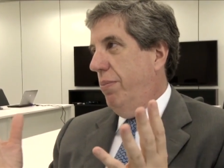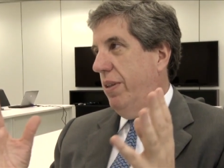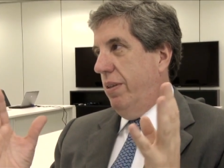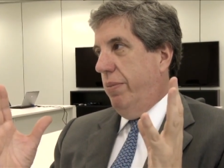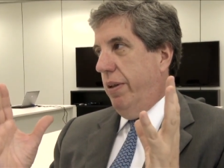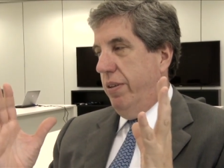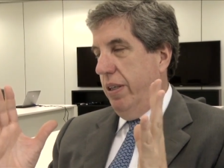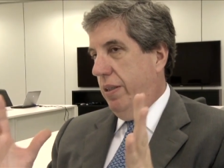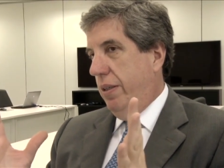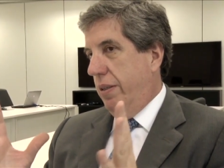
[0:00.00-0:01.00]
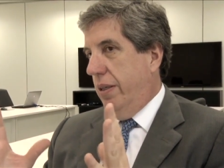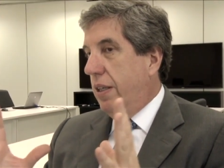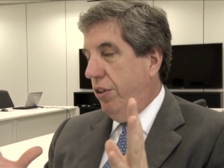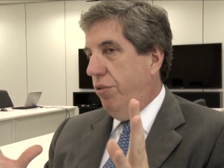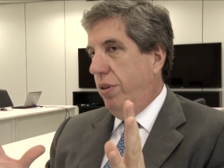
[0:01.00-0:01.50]
But I think the
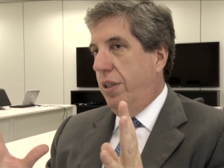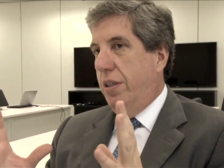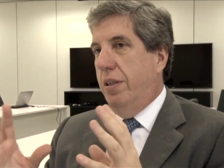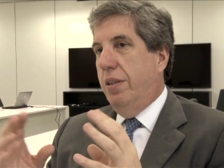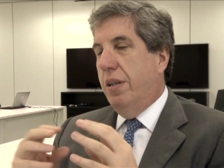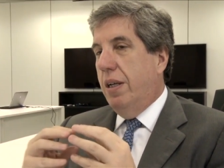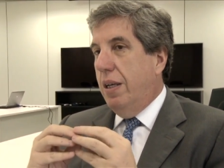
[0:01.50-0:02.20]
issue here is,